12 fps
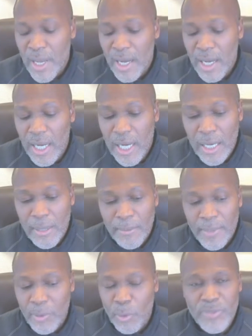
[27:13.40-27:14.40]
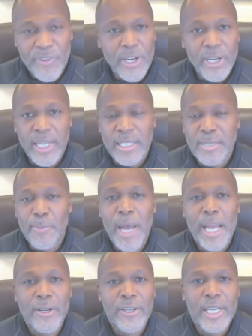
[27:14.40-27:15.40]
was very
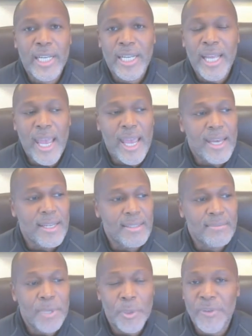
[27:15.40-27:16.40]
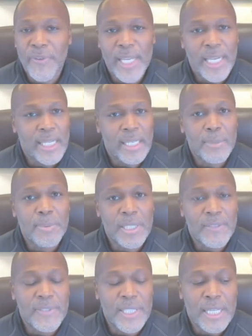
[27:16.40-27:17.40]
inspiring and motivating and
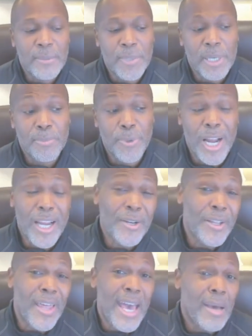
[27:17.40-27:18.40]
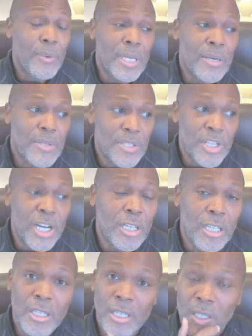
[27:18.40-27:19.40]
uplifting. But prior to that, when I was
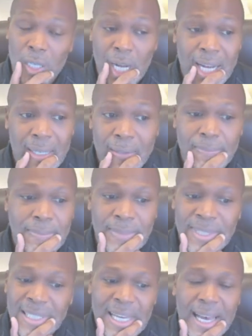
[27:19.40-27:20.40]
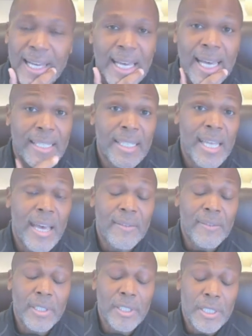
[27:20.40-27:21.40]
younger, I didn't
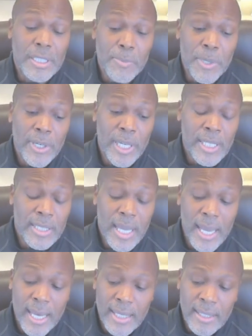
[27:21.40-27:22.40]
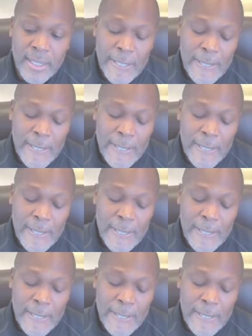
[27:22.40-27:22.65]
have a good experience. And